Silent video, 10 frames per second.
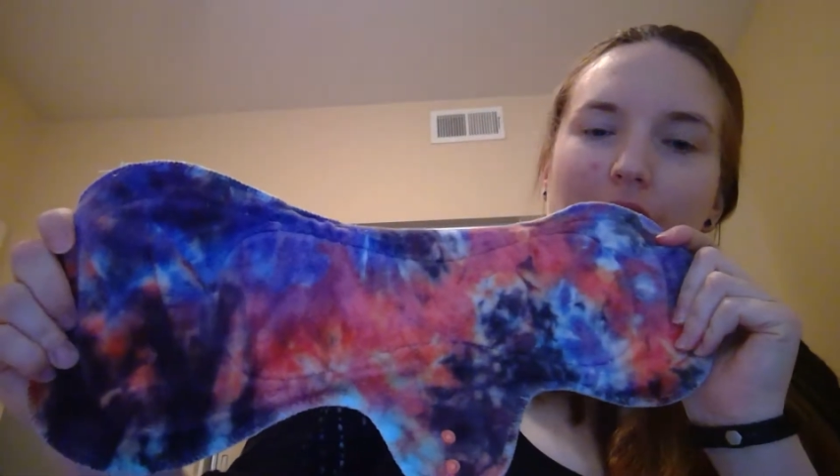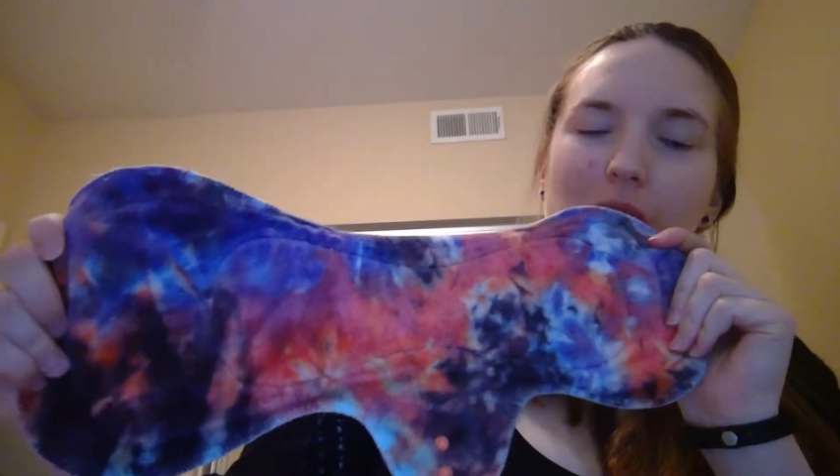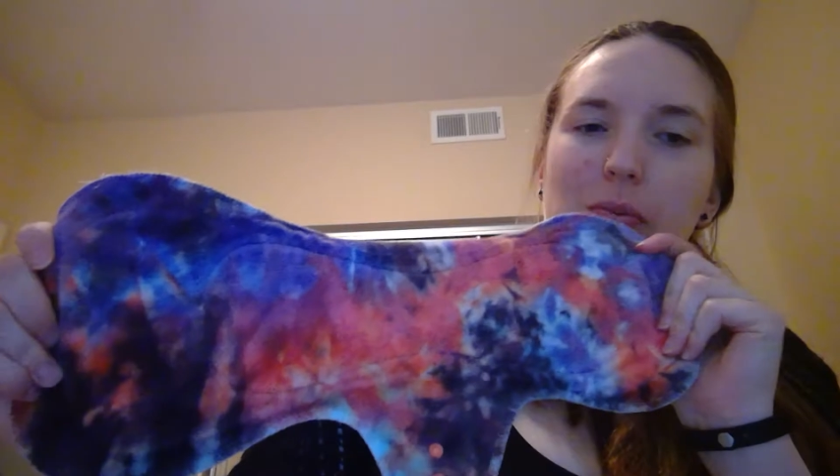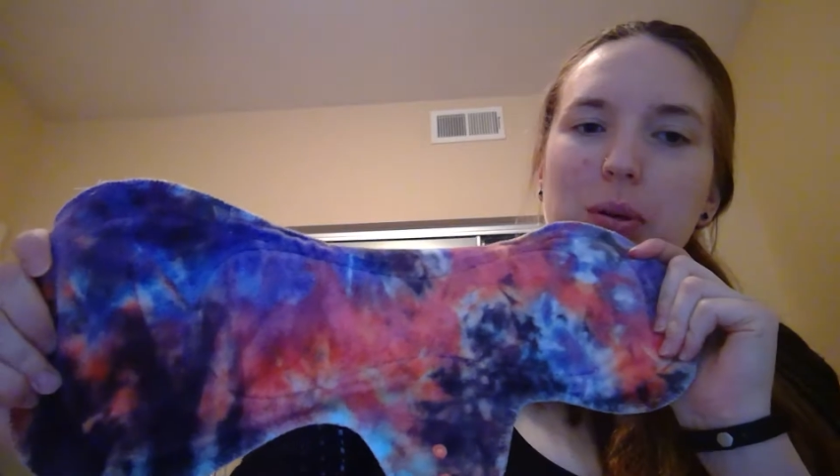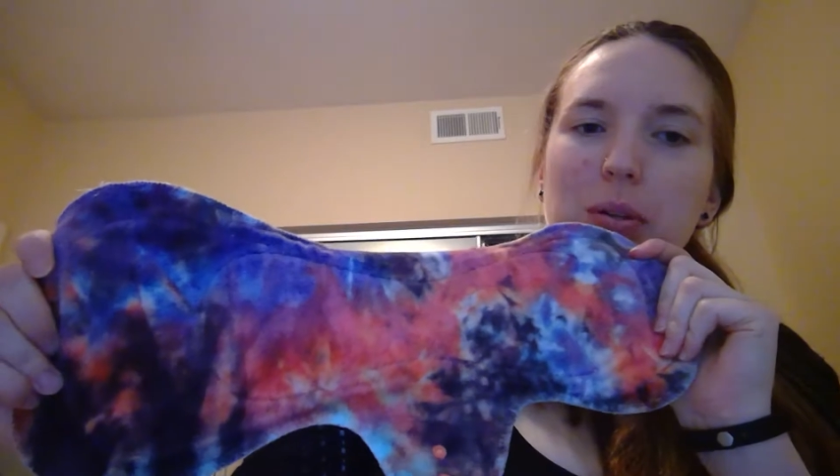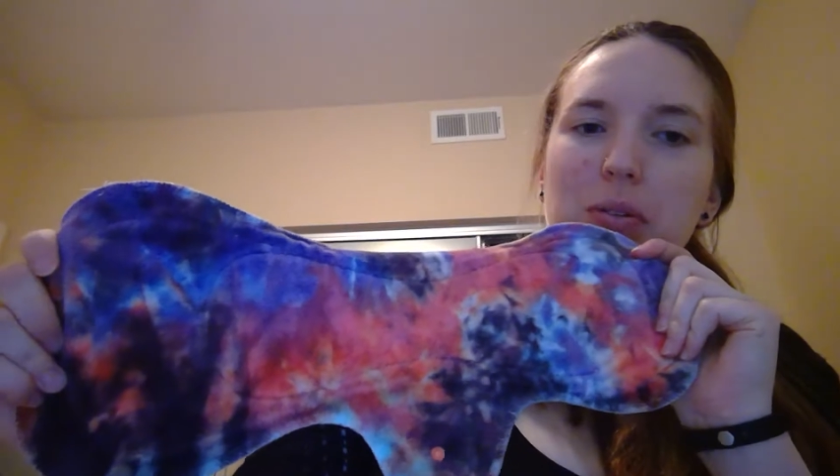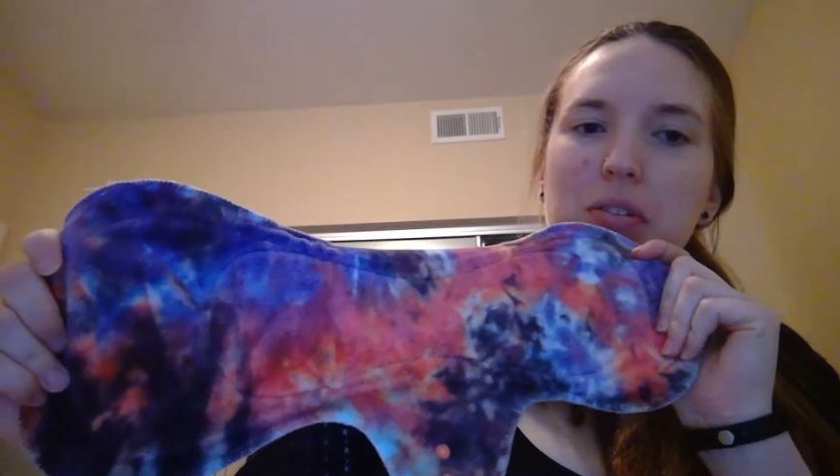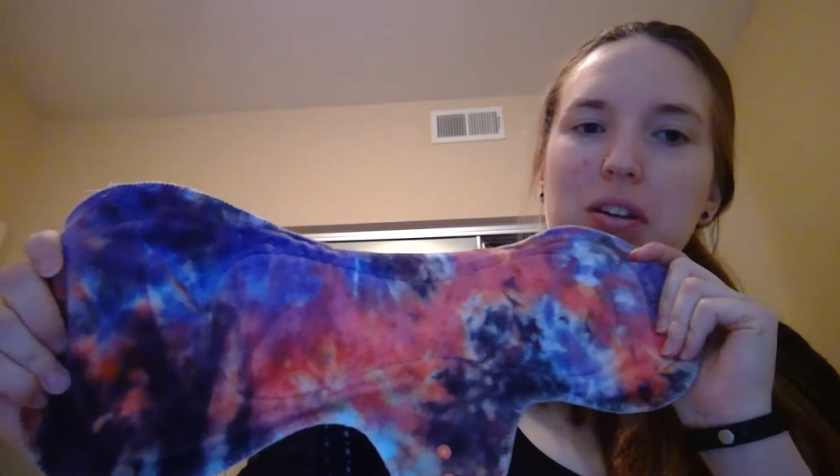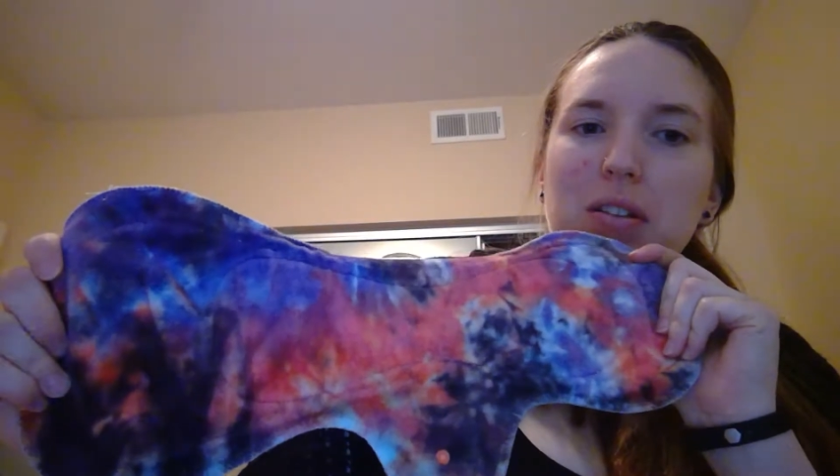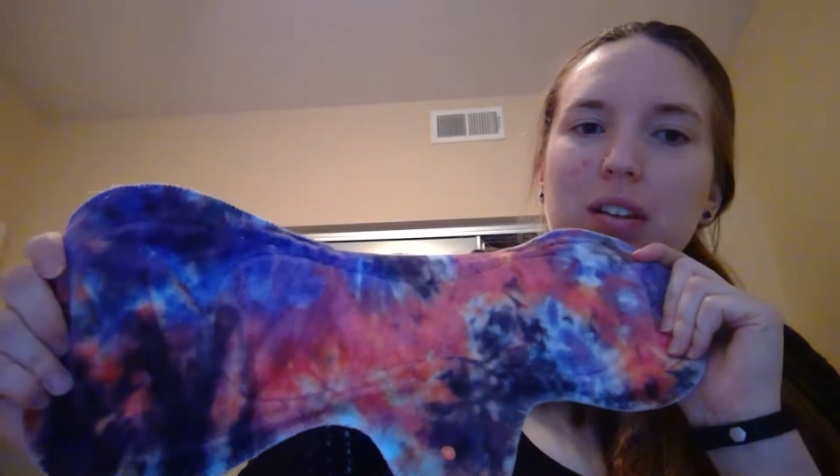I hope y'all don't
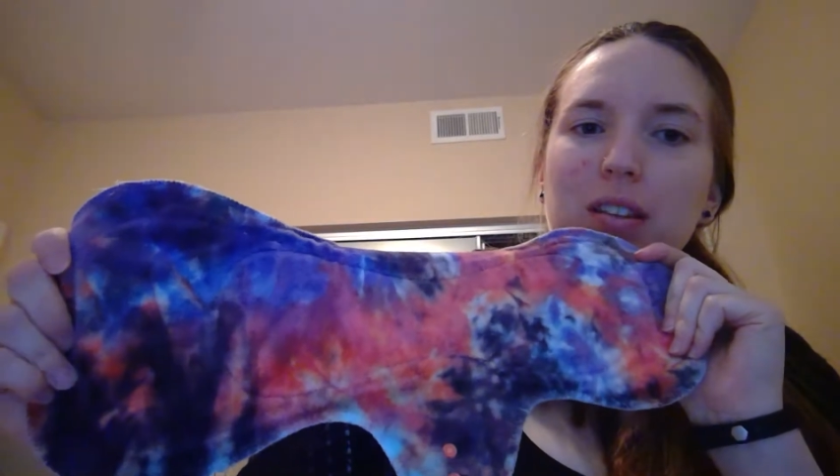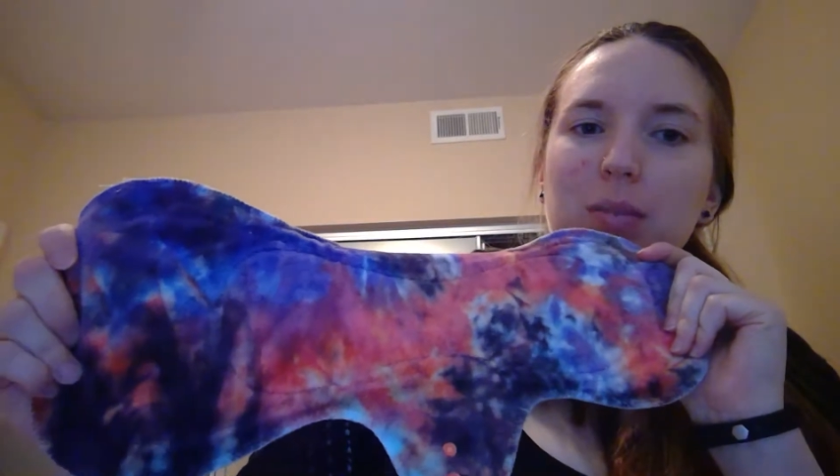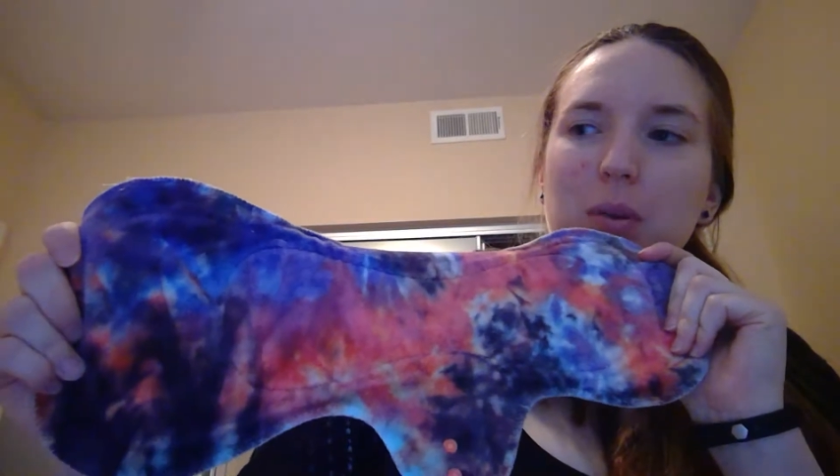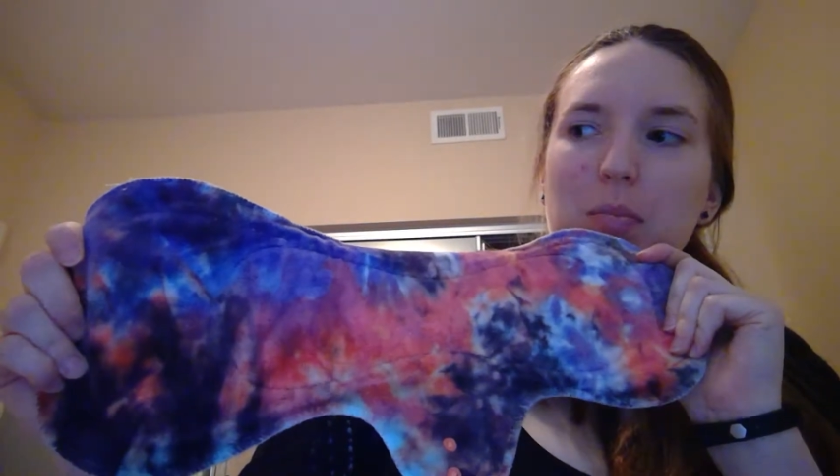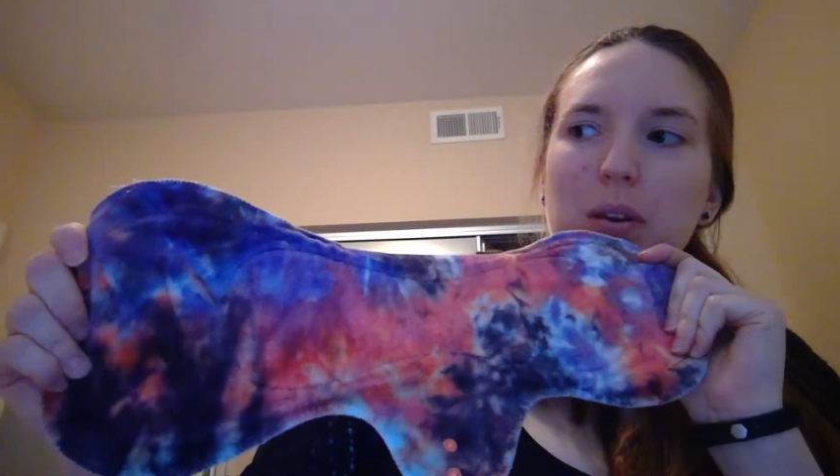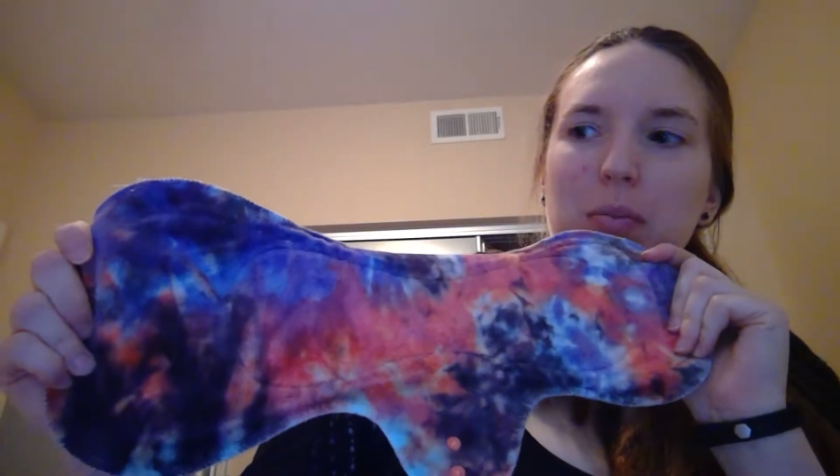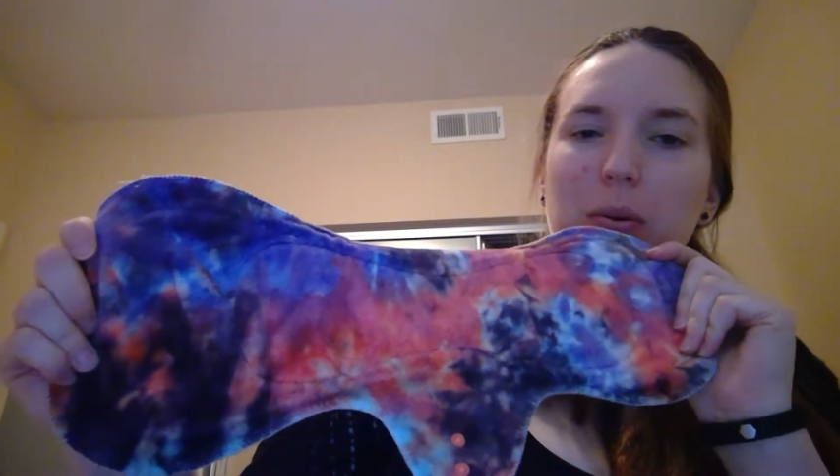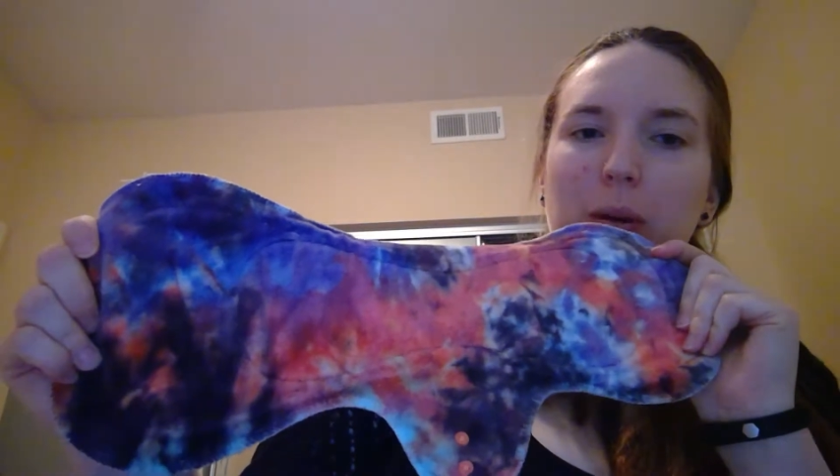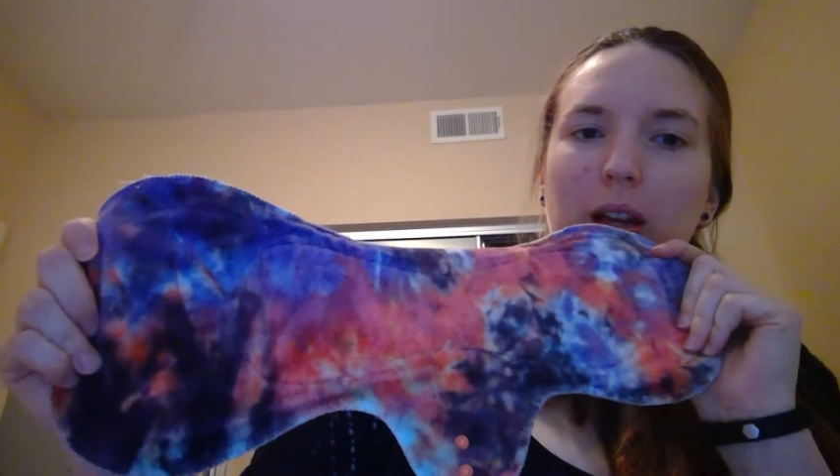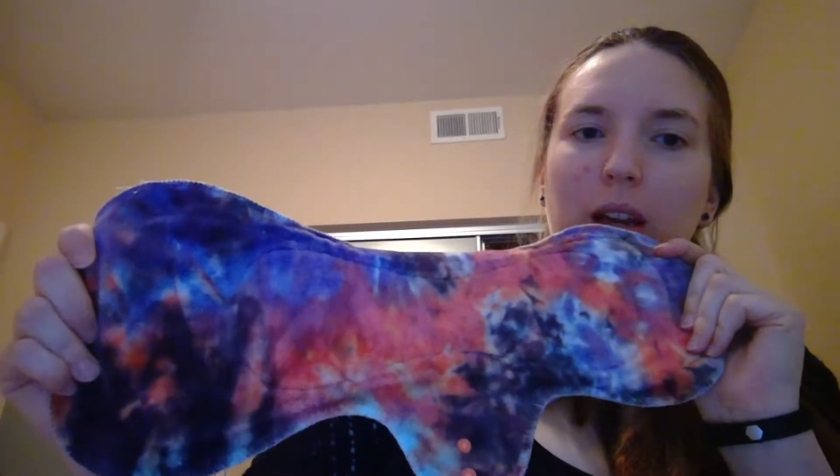hear that. That's my baby
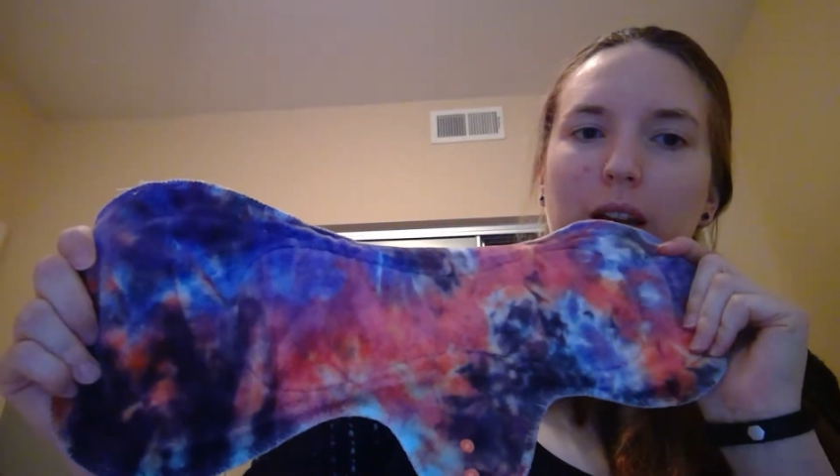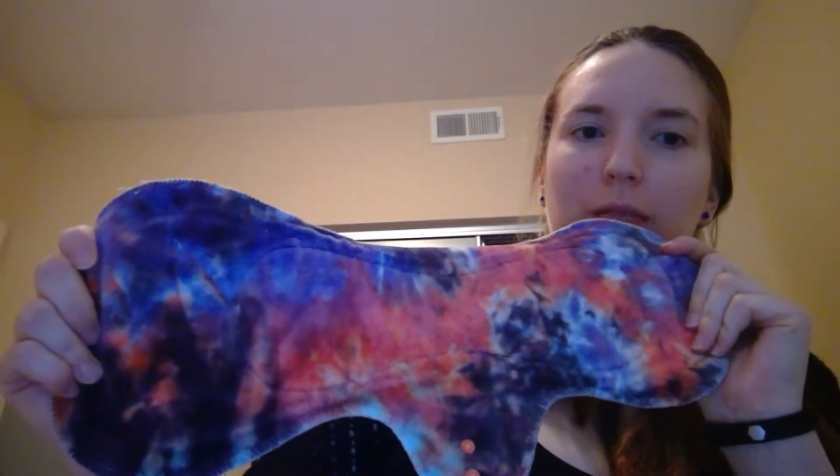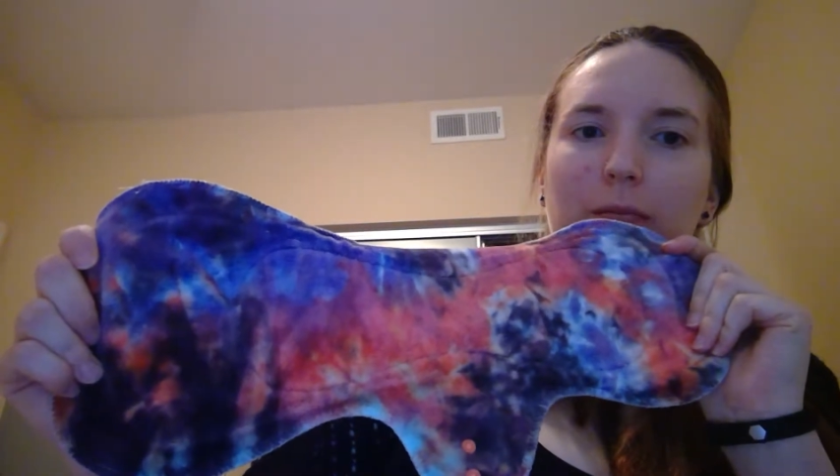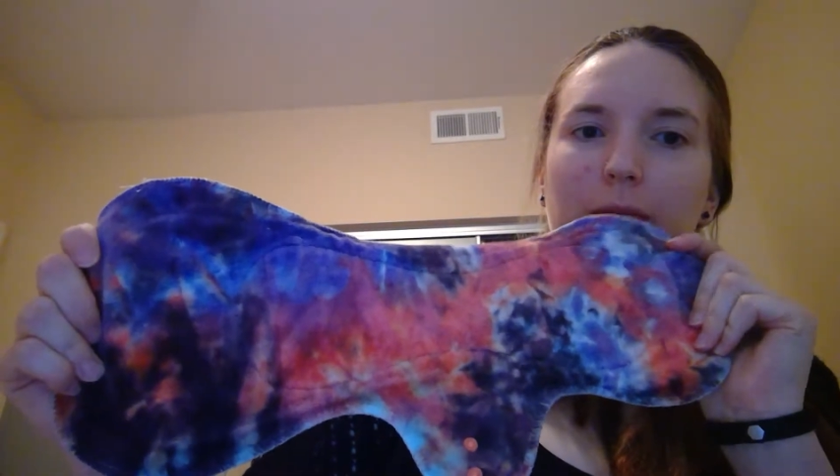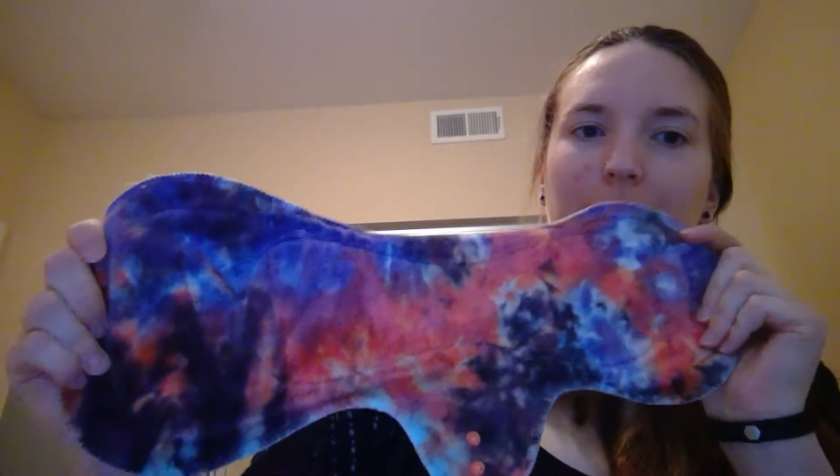waking up.